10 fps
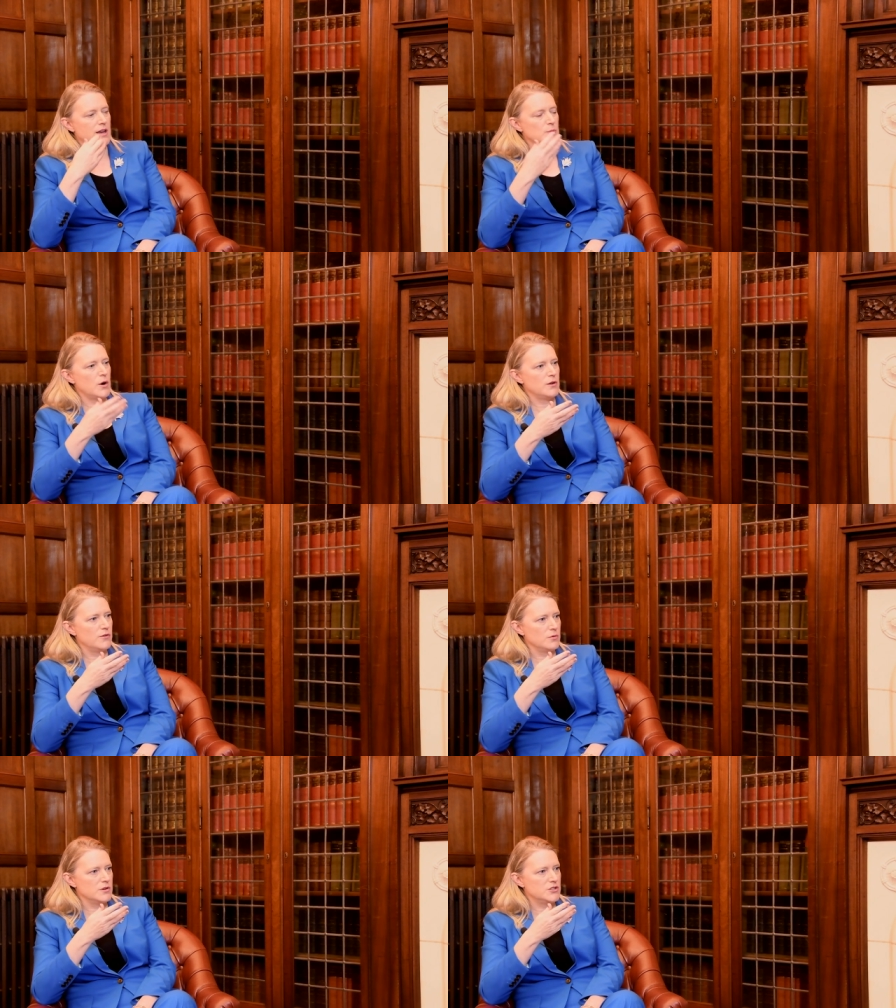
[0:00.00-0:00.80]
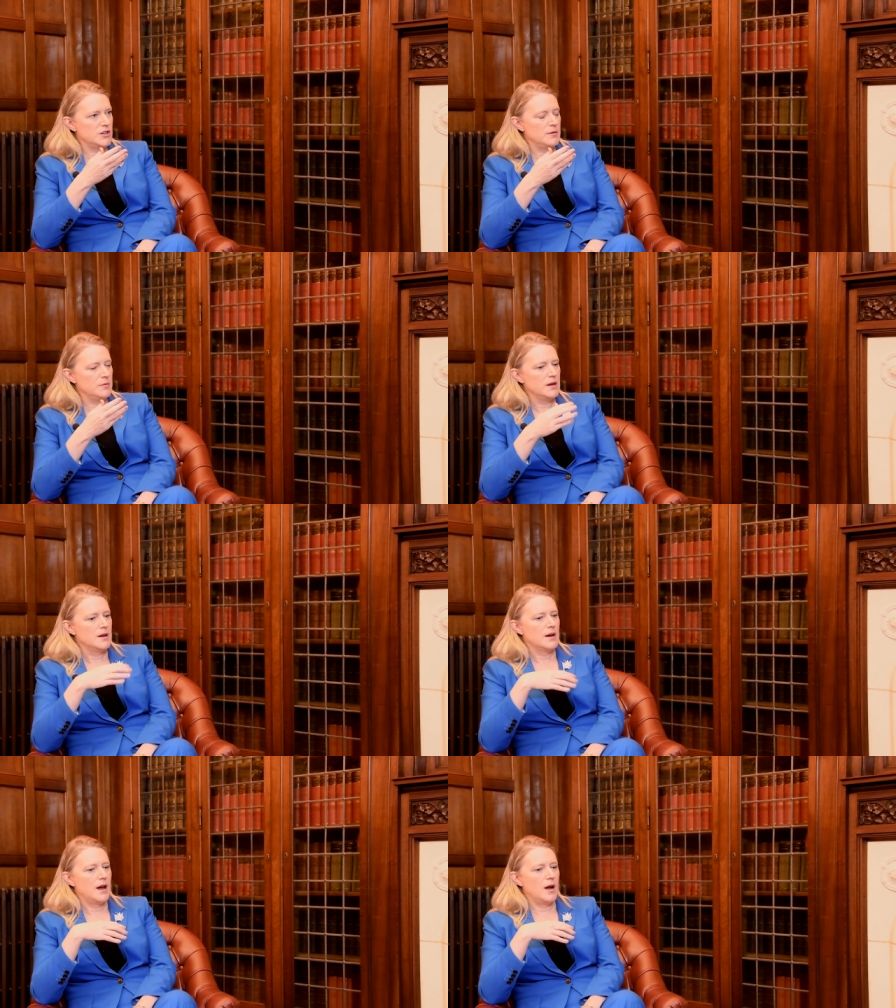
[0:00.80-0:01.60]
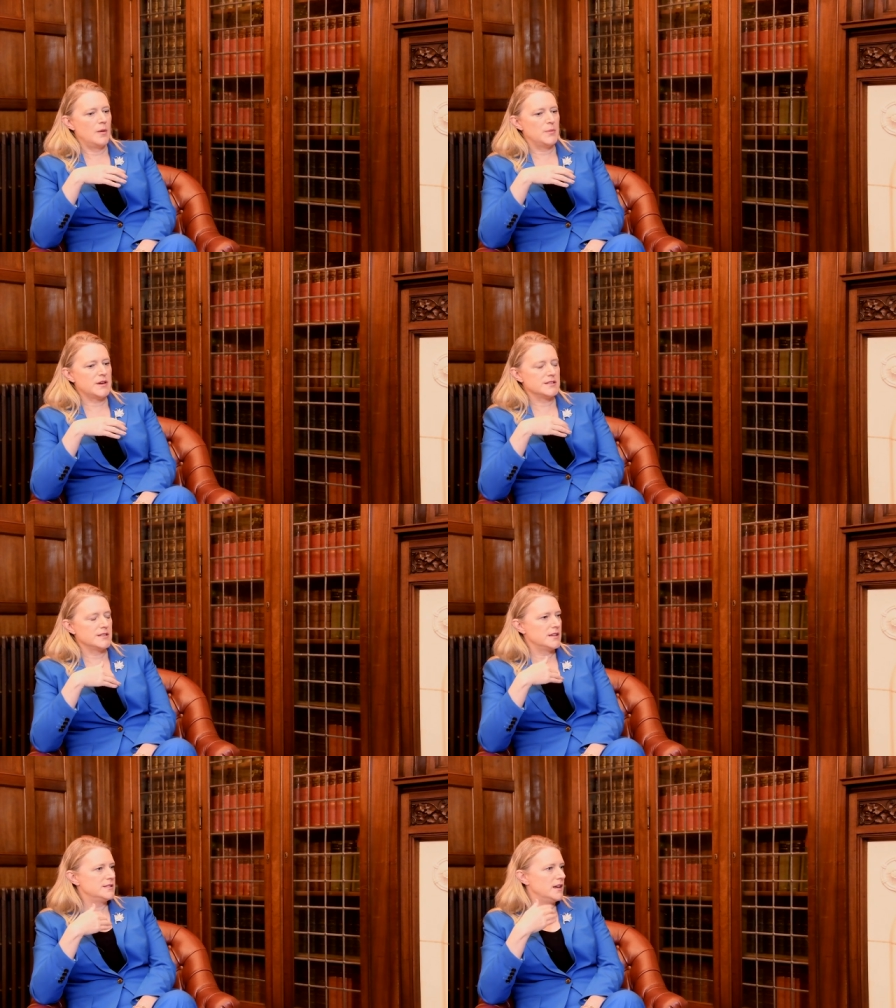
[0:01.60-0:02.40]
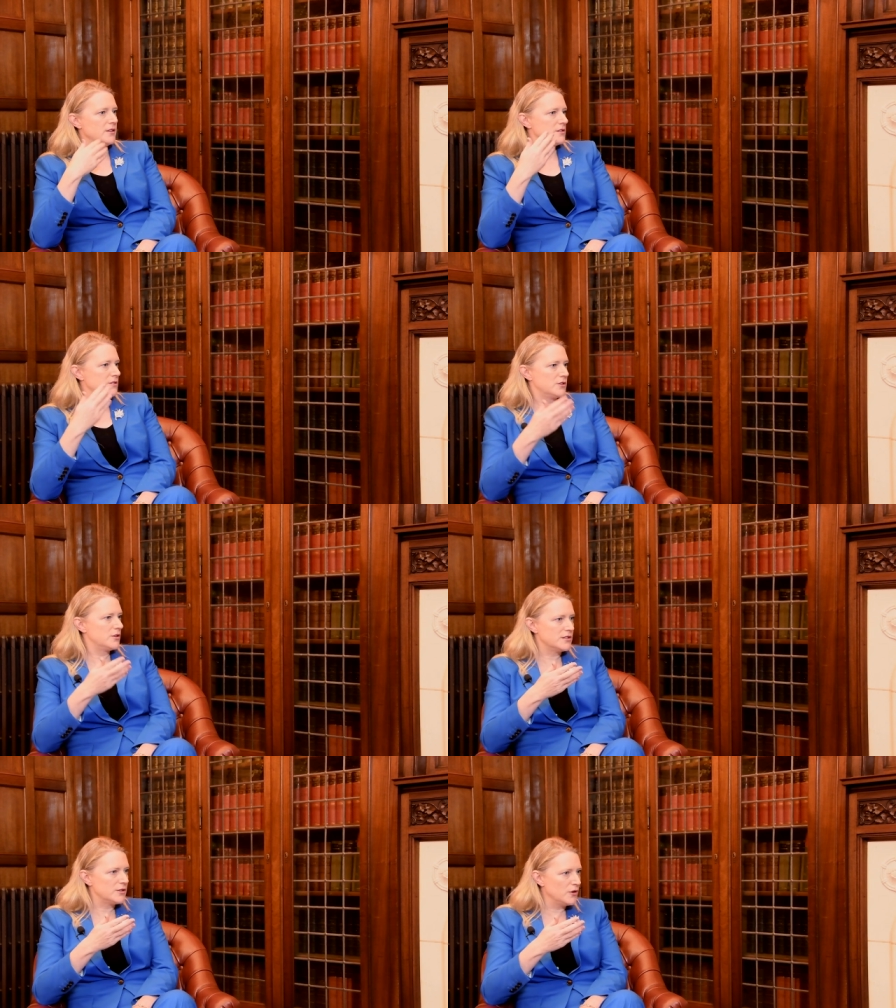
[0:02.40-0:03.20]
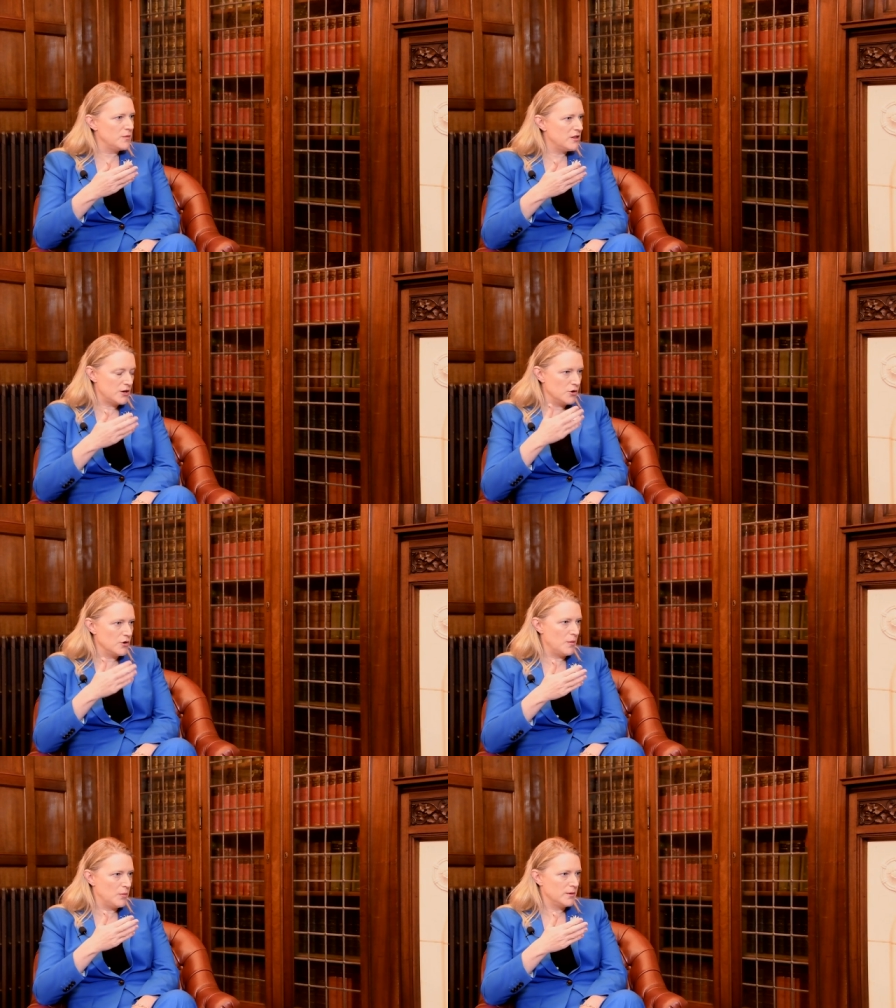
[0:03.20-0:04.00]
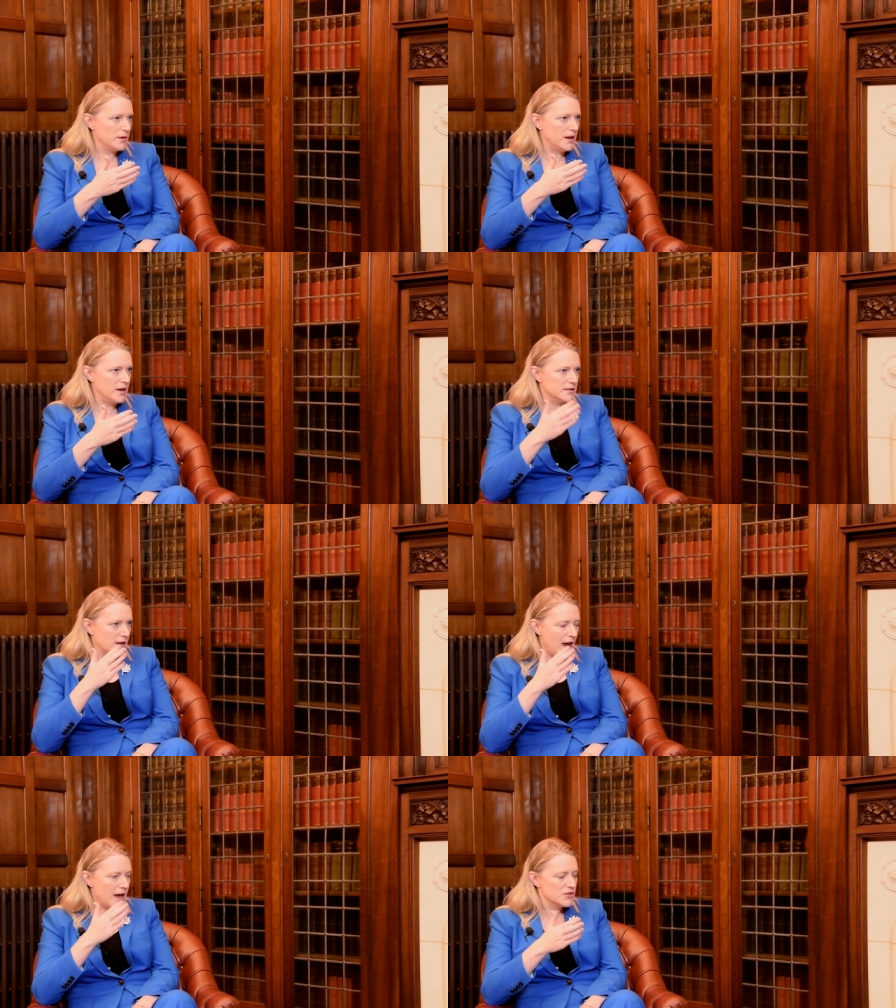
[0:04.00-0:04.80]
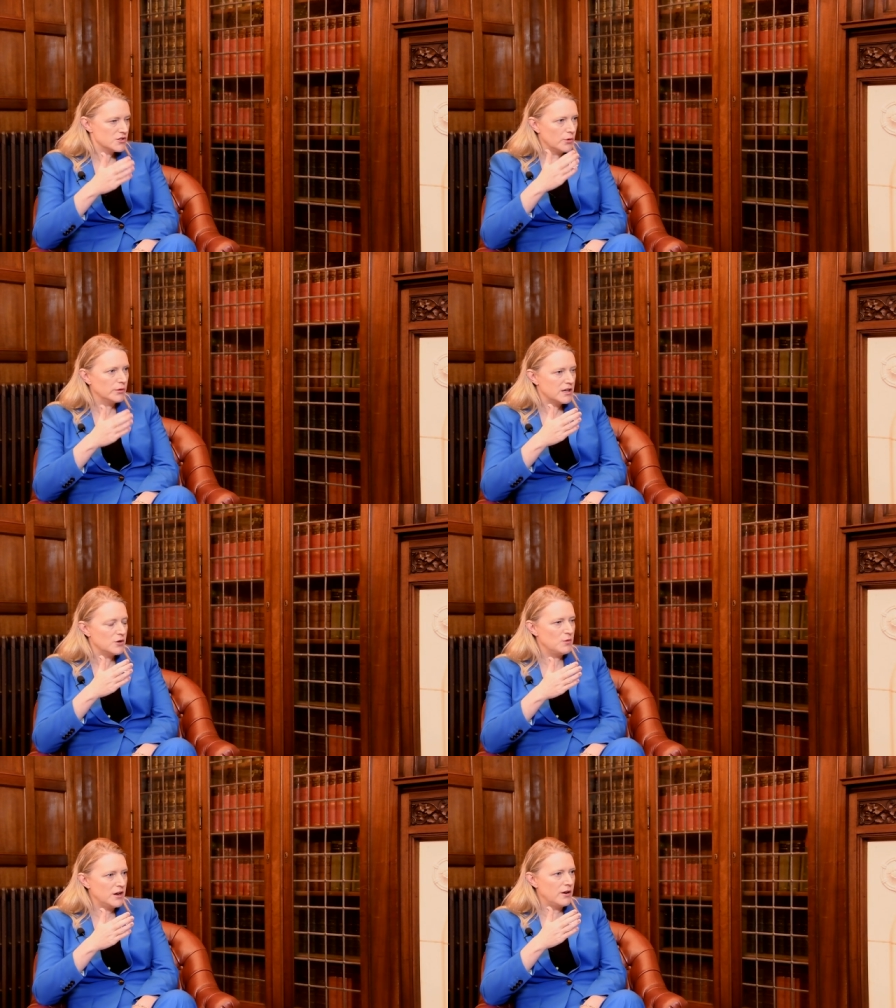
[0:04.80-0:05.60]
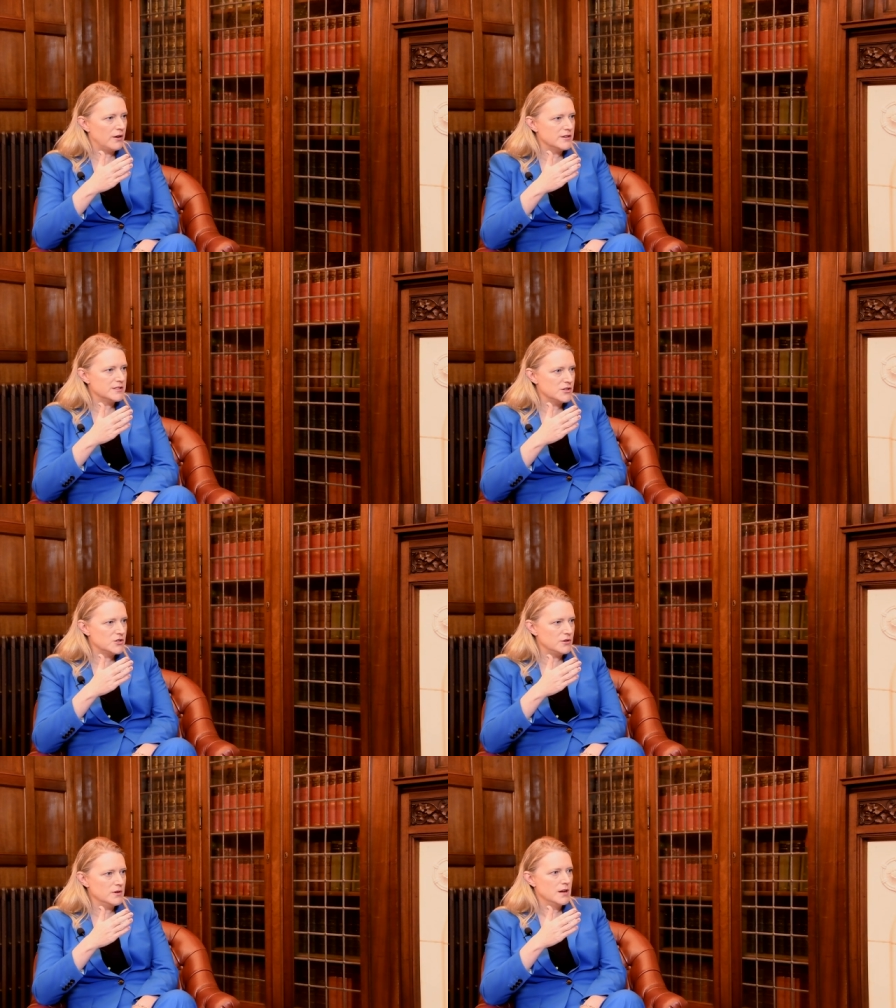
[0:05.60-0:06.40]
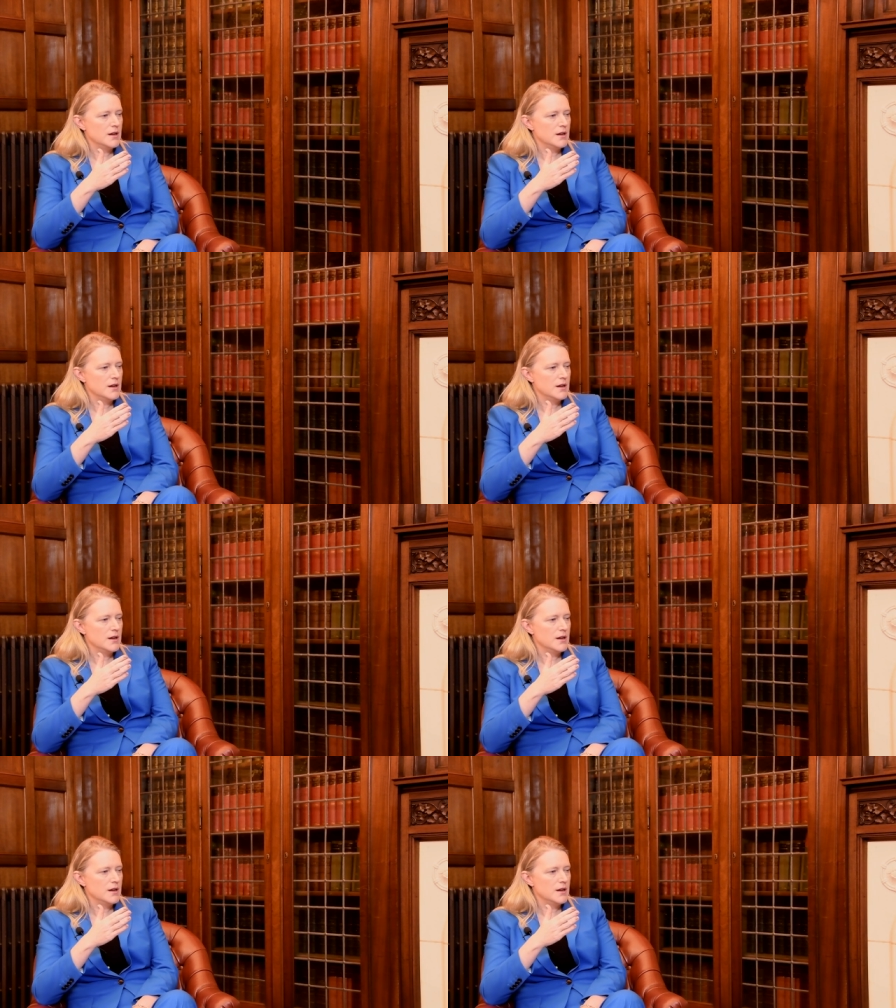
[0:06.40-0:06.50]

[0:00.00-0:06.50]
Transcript: as part of your regime, uh, because as I say, it's, it's clear to me that Europe is, yeah. is totally committed on this issue.